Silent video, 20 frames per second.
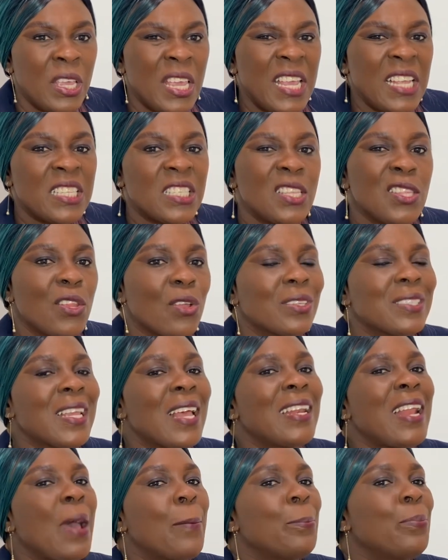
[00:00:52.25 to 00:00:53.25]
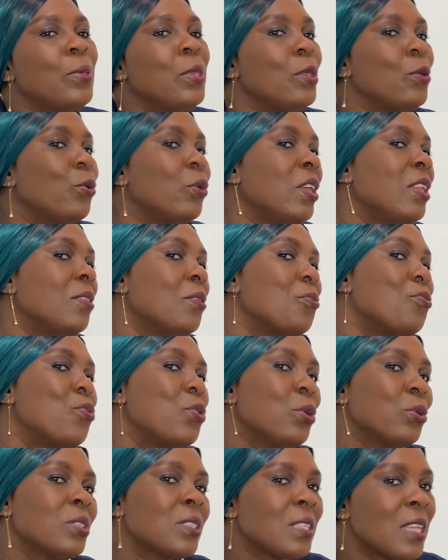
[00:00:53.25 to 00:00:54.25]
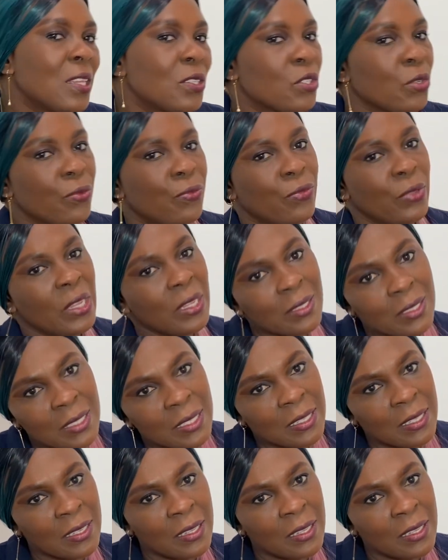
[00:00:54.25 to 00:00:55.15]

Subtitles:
It's not an appeal in the real sense of it,